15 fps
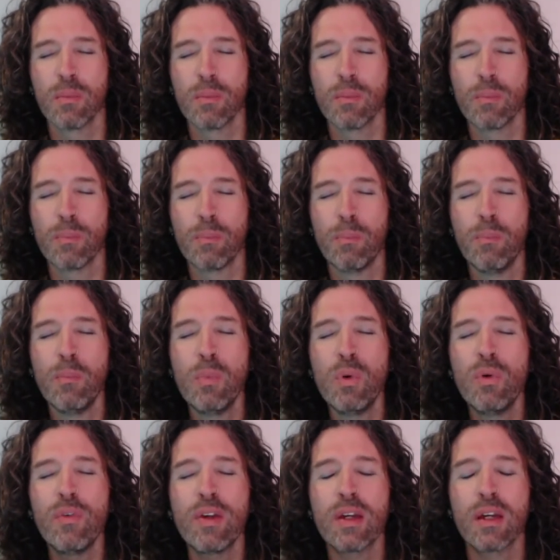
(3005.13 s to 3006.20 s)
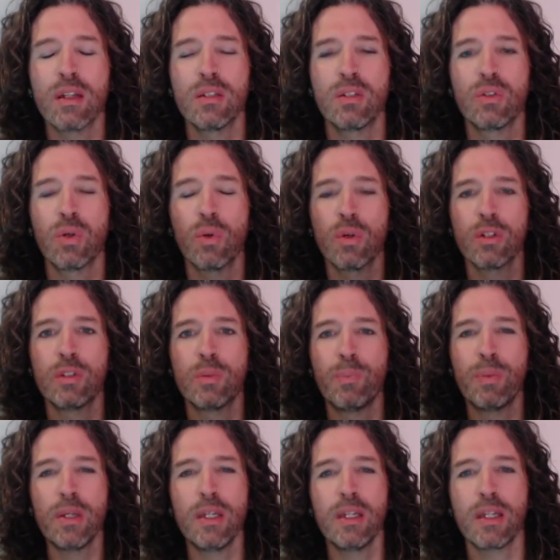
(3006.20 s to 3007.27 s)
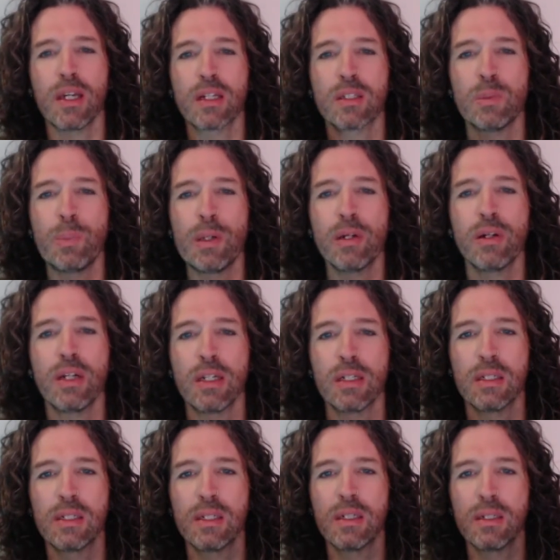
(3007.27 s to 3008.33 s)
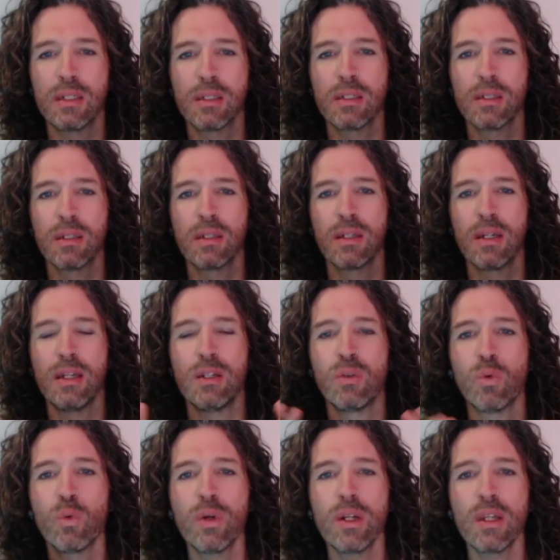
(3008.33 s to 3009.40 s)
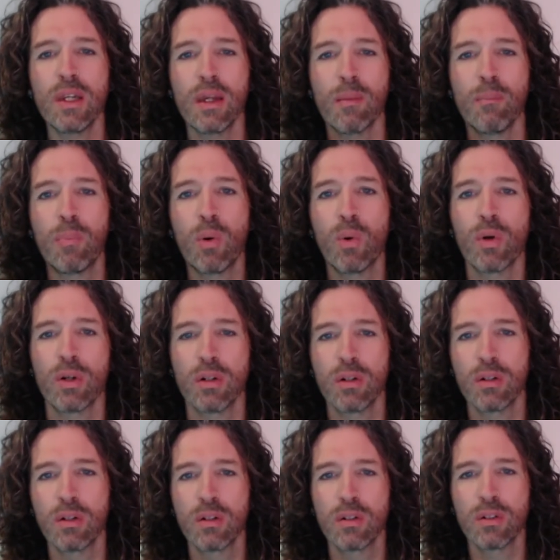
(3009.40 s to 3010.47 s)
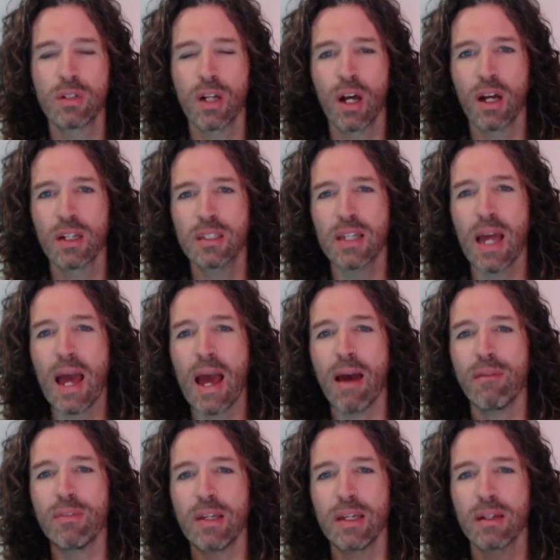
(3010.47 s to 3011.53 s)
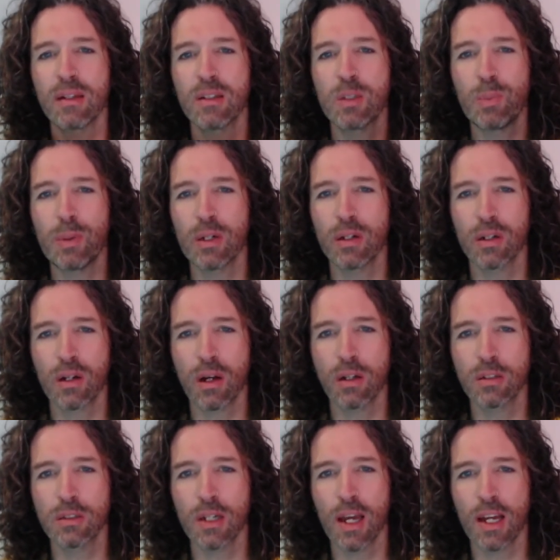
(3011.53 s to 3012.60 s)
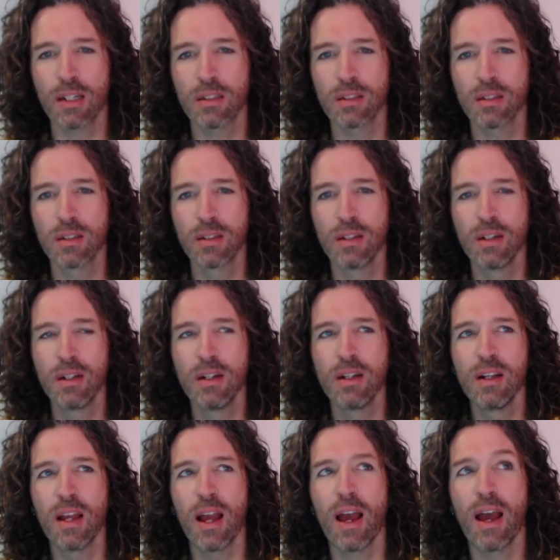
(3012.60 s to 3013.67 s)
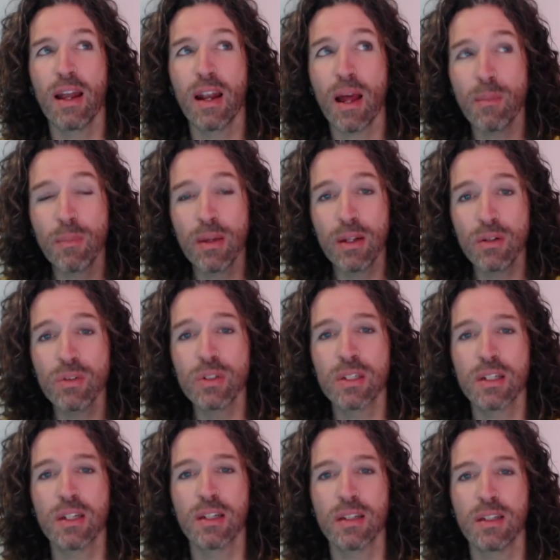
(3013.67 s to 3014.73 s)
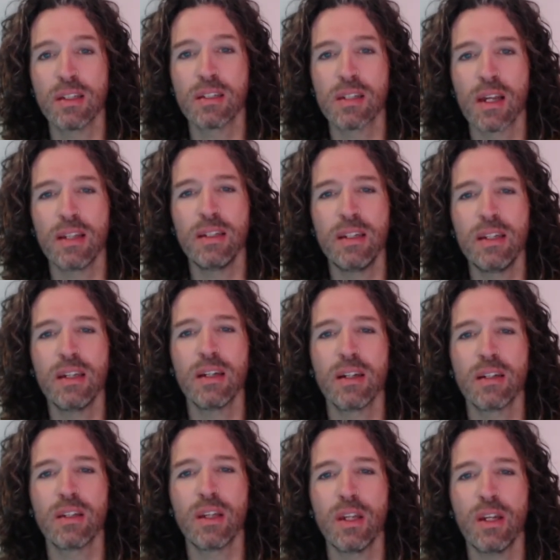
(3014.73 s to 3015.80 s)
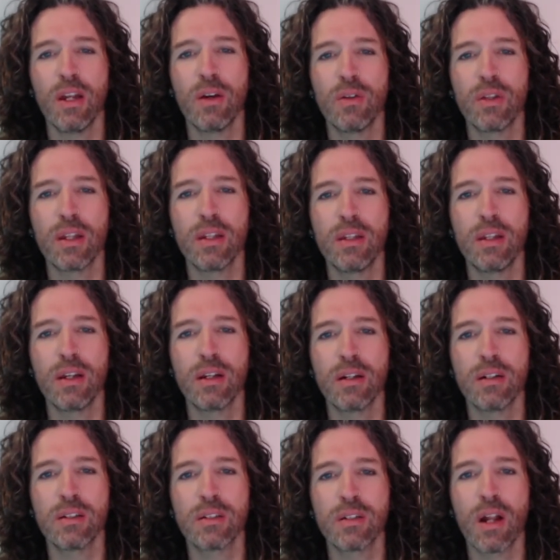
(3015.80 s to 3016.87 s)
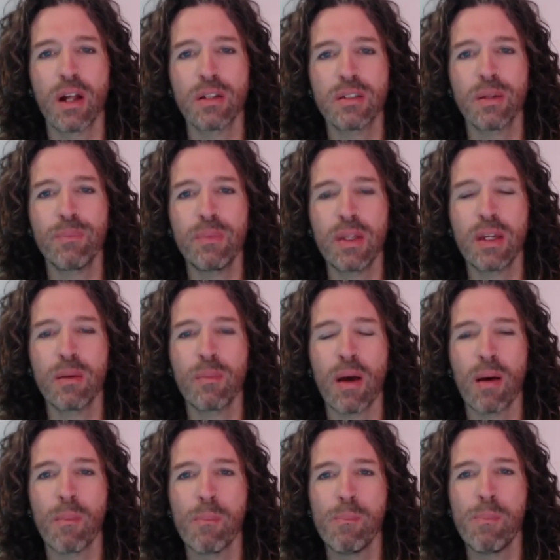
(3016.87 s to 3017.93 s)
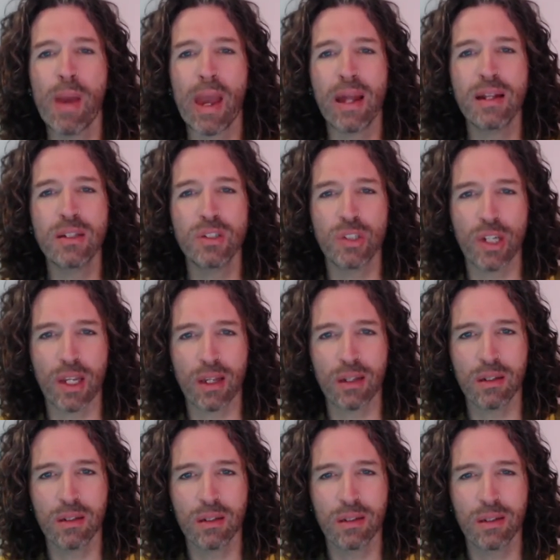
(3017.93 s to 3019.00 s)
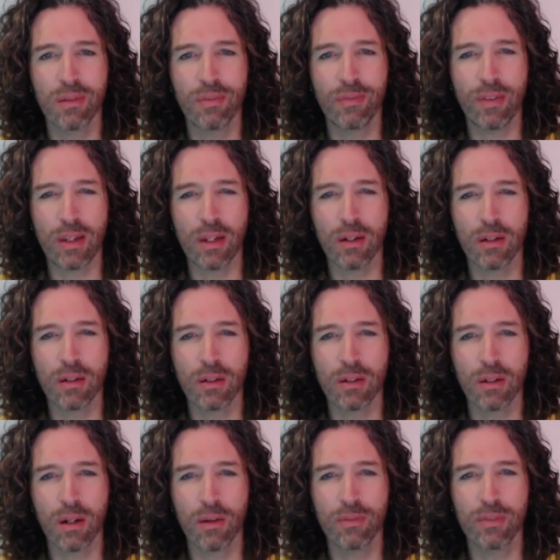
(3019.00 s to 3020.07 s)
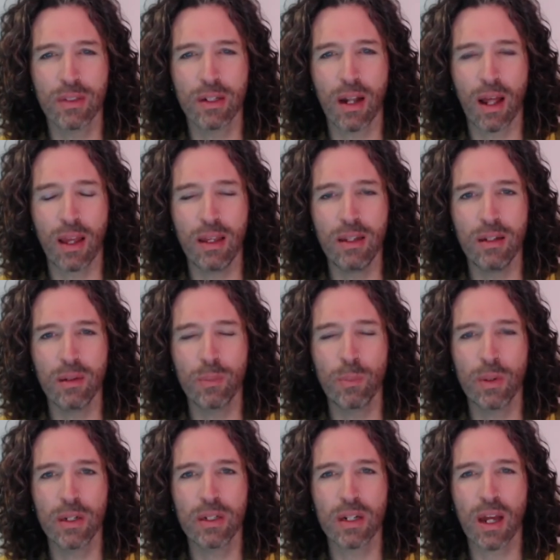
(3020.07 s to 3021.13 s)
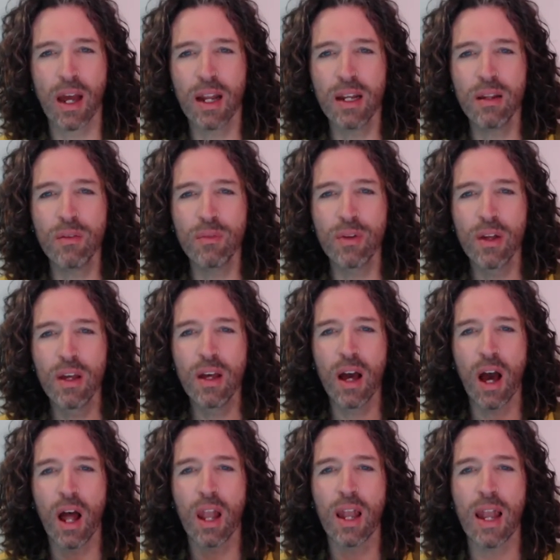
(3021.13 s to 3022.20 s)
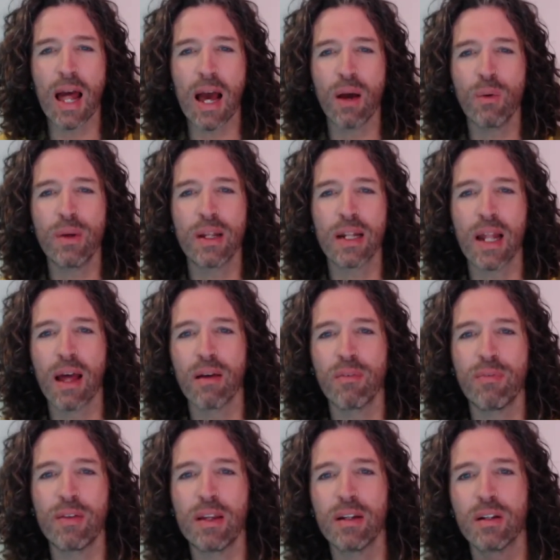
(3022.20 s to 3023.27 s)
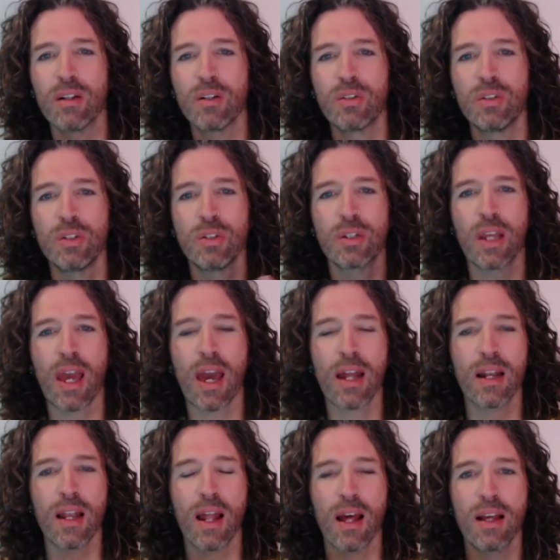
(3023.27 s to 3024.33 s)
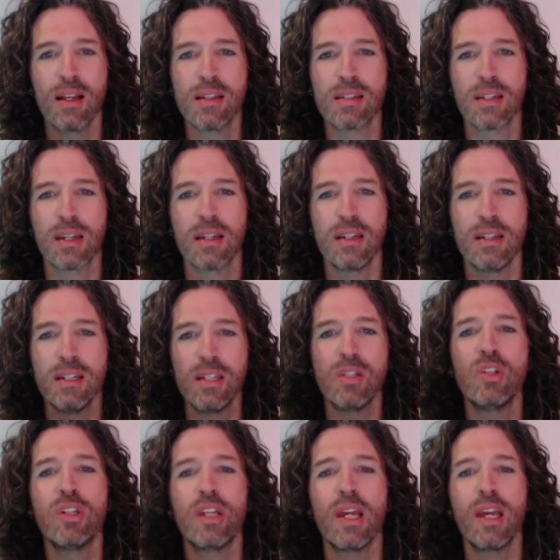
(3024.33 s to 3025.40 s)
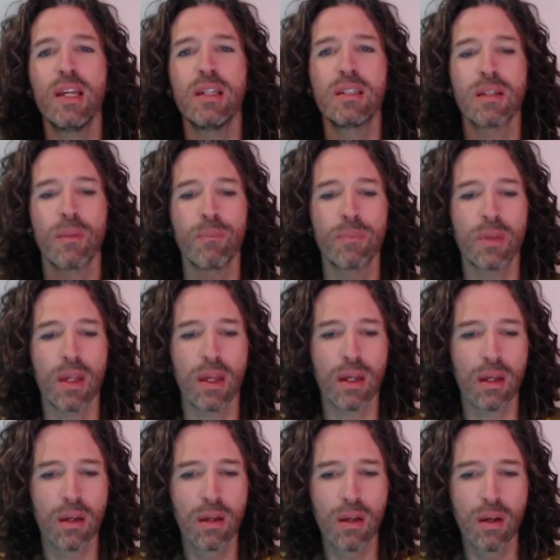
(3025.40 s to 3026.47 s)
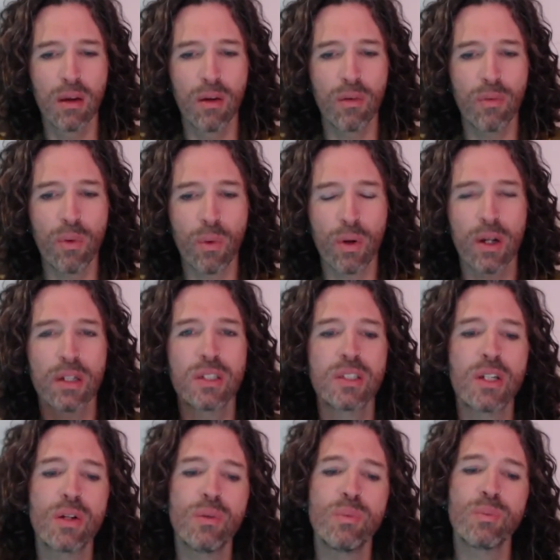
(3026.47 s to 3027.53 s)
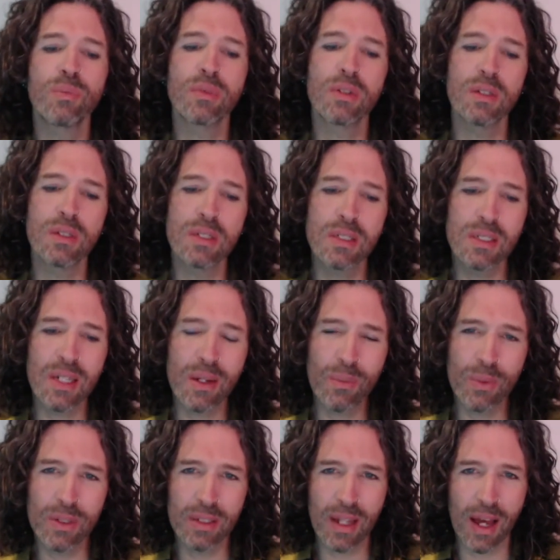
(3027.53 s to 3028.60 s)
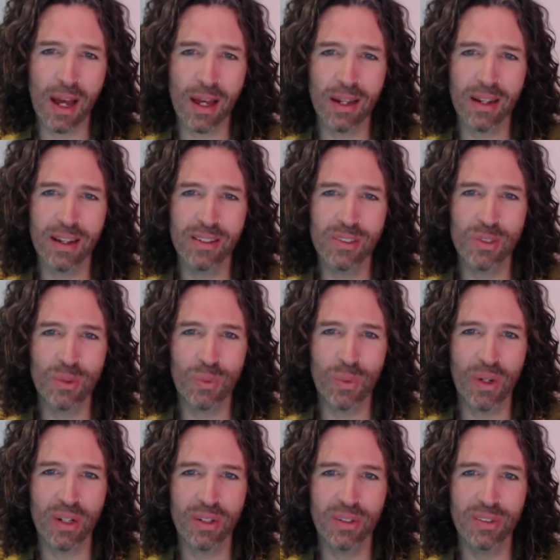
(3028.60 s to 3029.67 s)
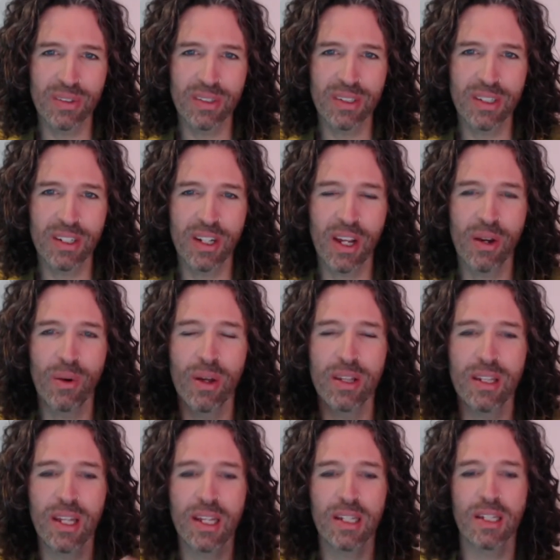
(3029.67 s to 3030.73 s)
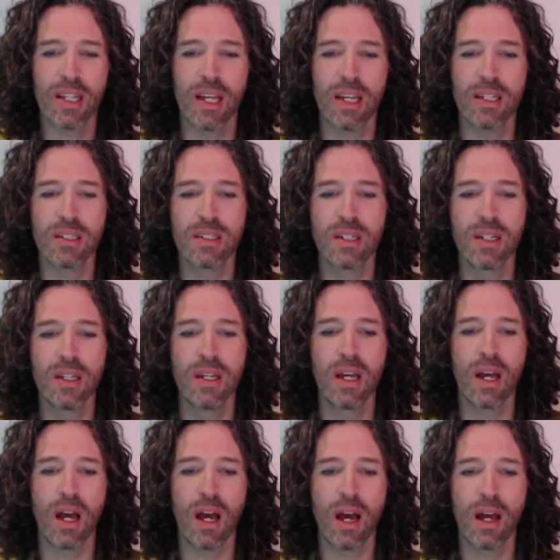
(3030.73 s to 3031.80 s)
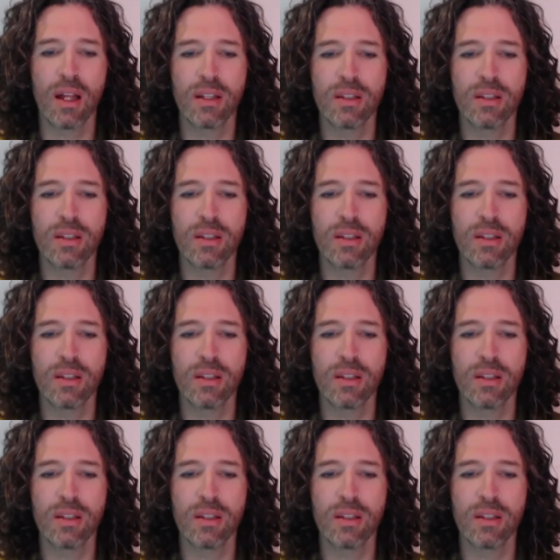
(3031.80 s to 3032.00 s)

moving us towards peak experiences is really important to us having spirit contact. And I'm interested in this idea, you know, that there's not something about banishing the fear of the night, but kind of allowing that fear to catalyze and initiate something for us. So sit with that as you will. You know, I think that uh,